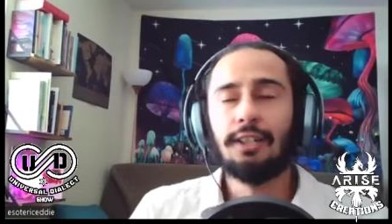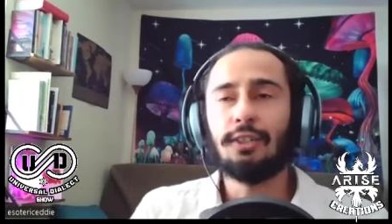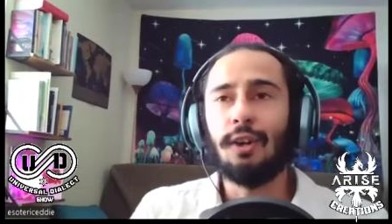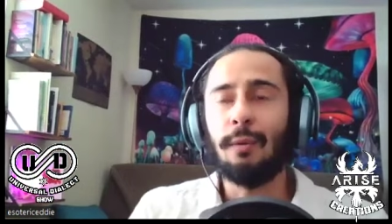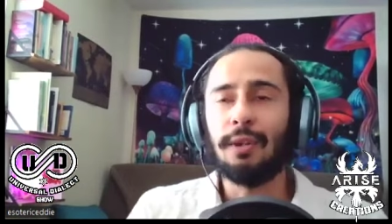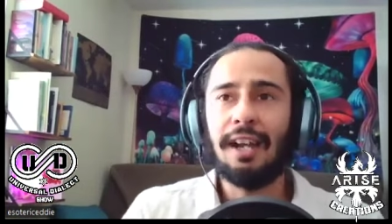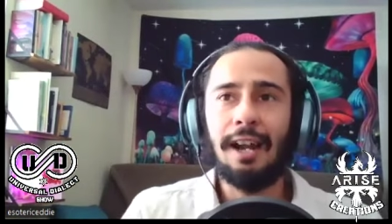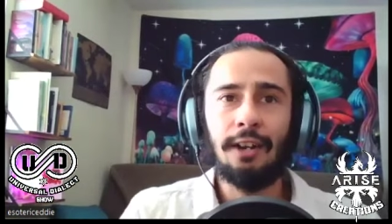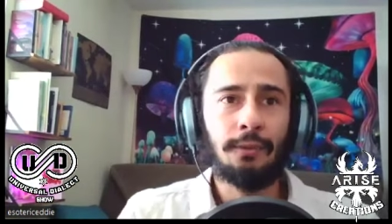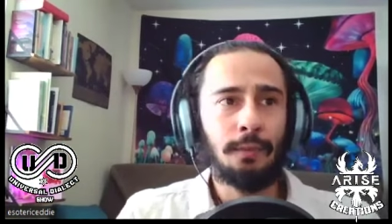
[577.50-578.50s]
So I
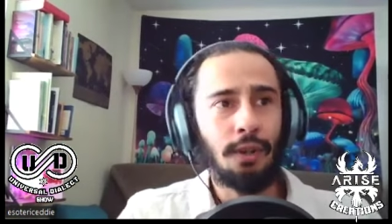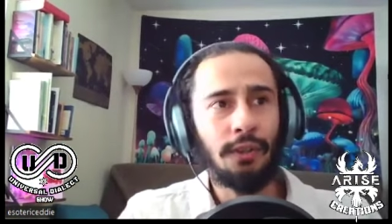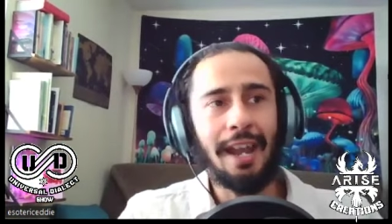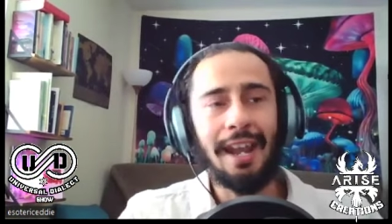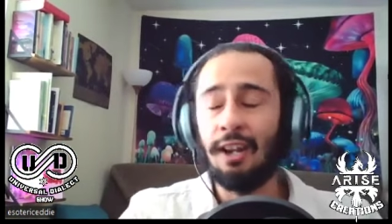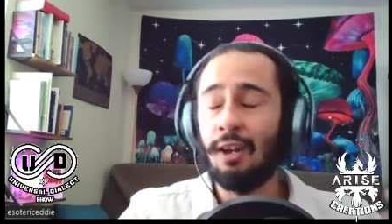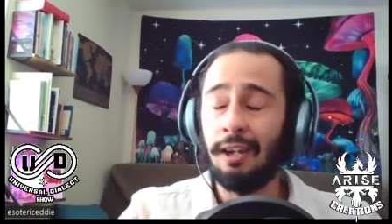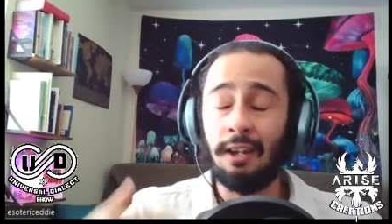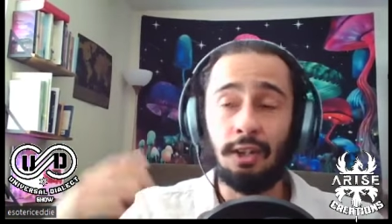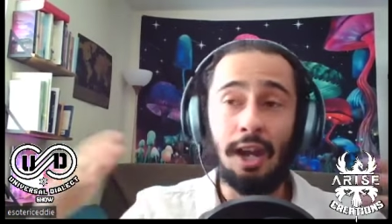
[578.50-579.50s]
retired from all that. And, I,
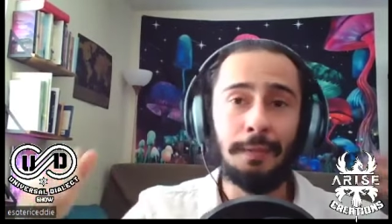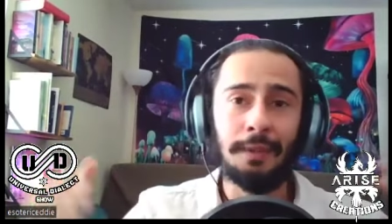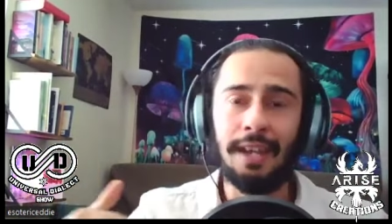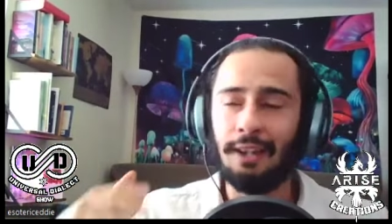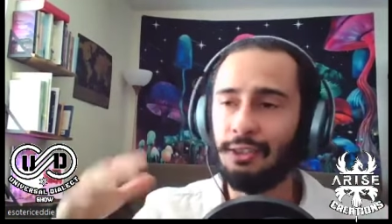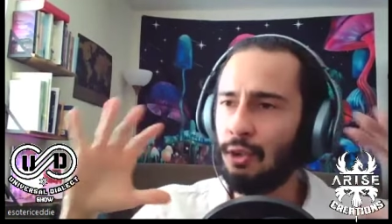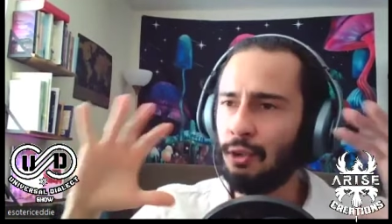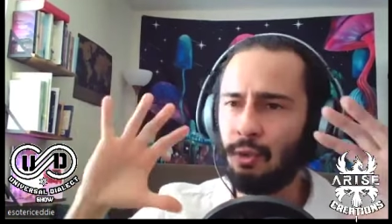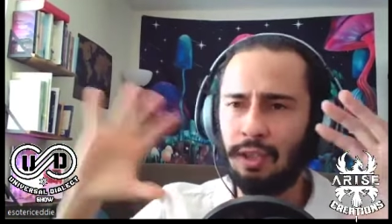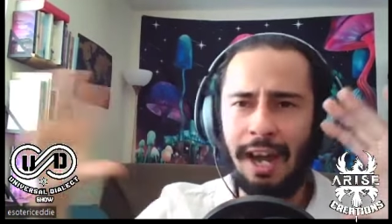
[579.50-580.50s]
and on top of that, I was
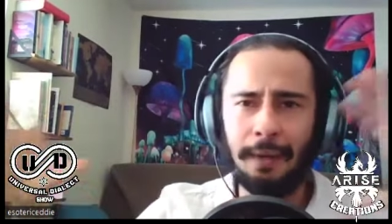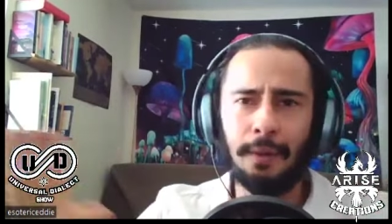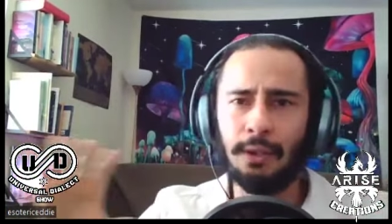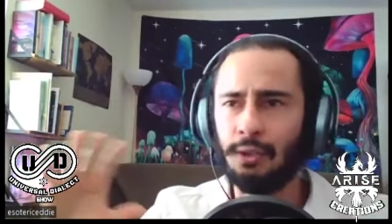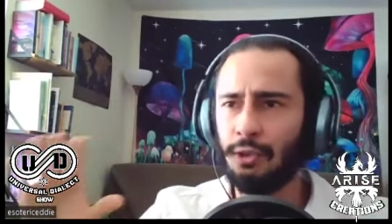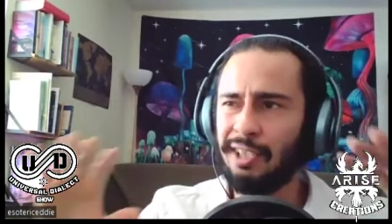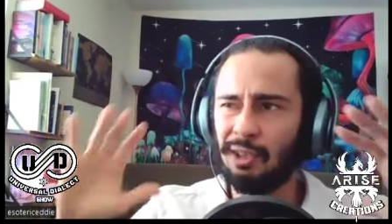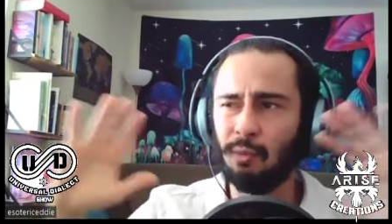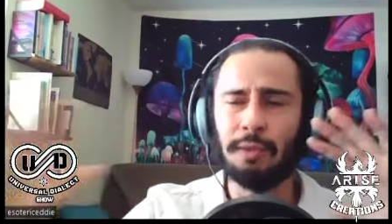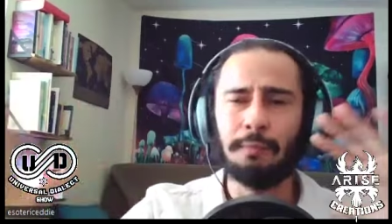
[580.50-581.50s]
going through a lot of personal
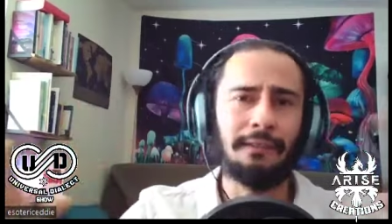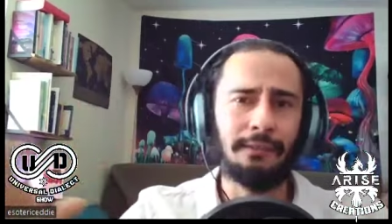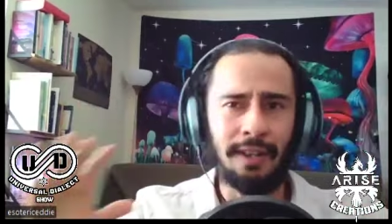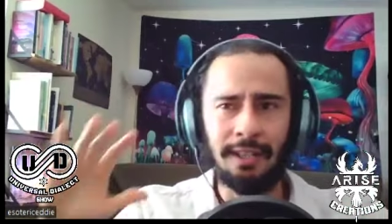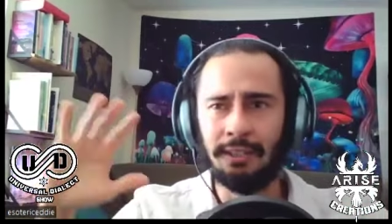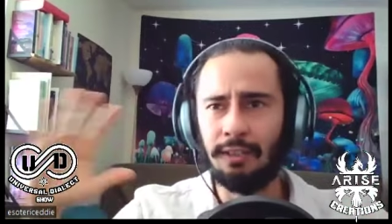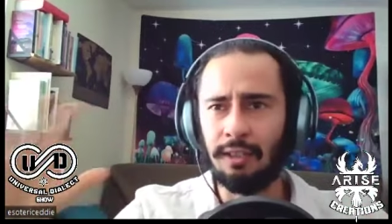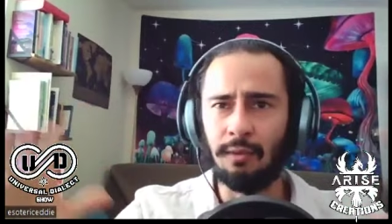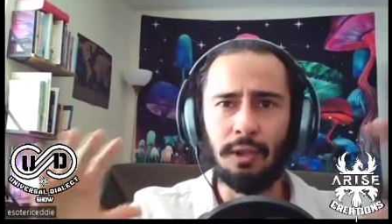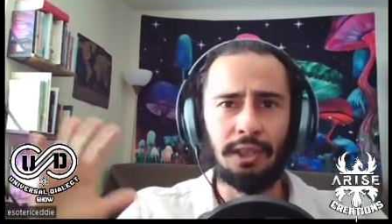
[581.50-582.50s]
things with my friends
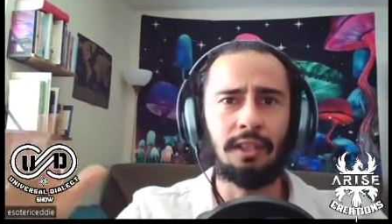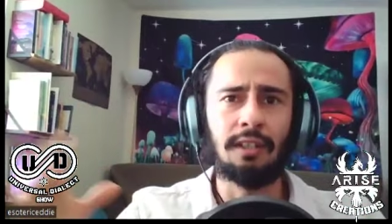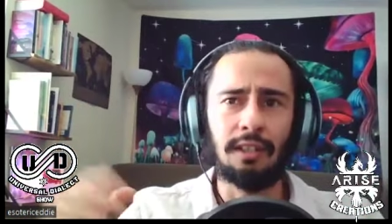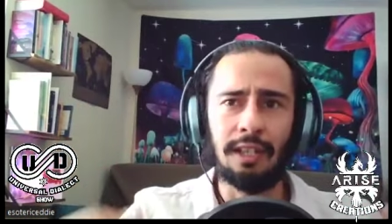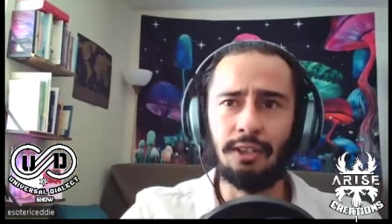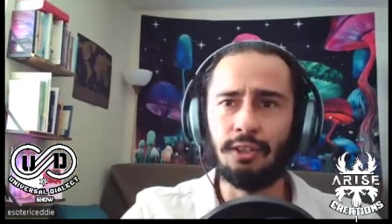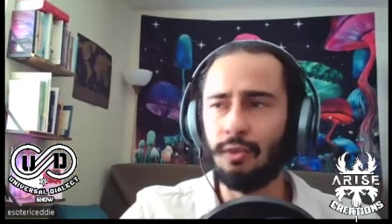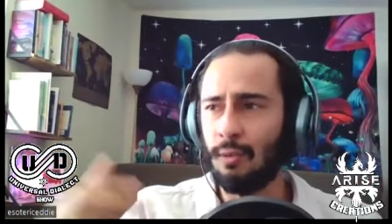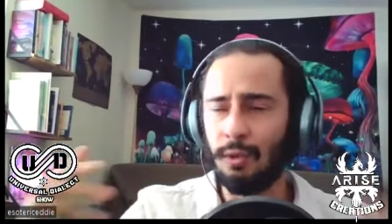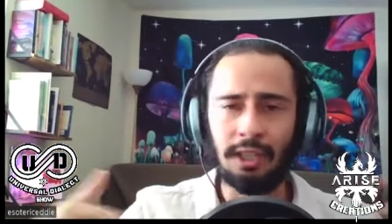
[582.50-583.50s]
and with the
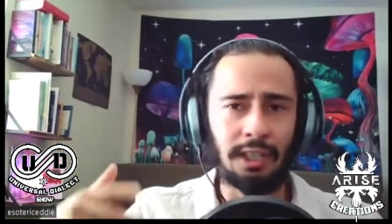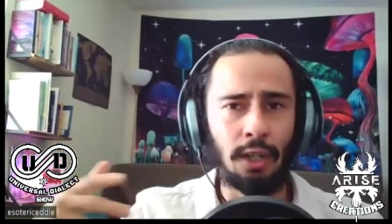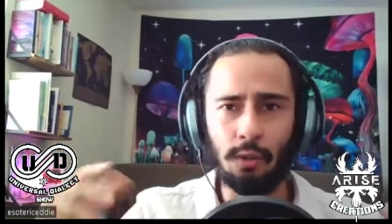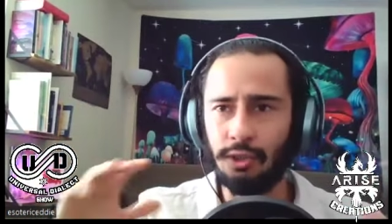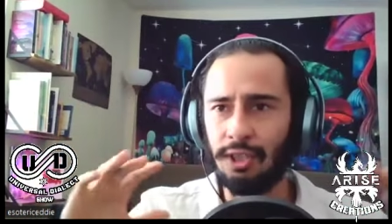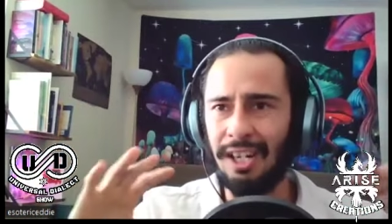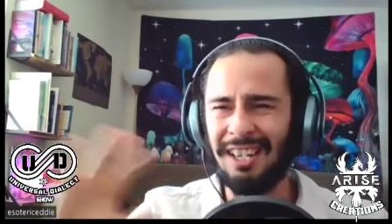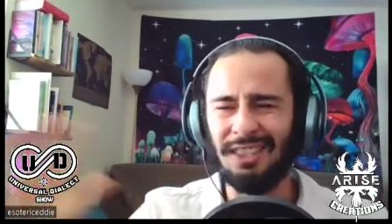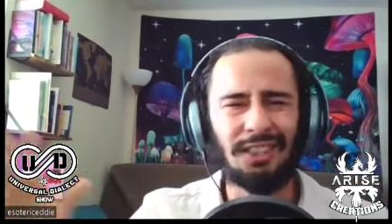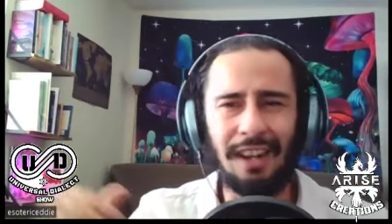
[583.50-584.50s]
industry and with the local scene
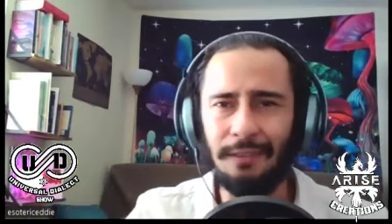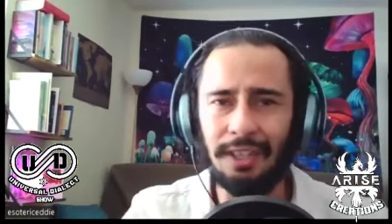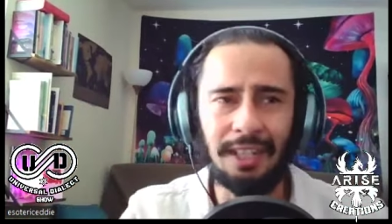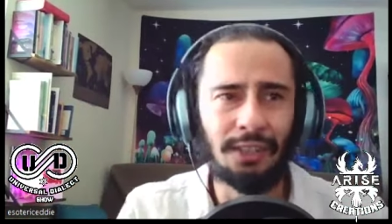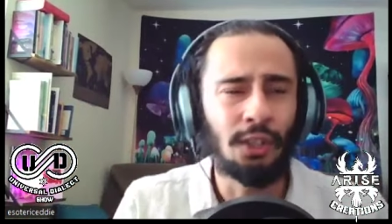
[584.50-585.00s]
and just everything.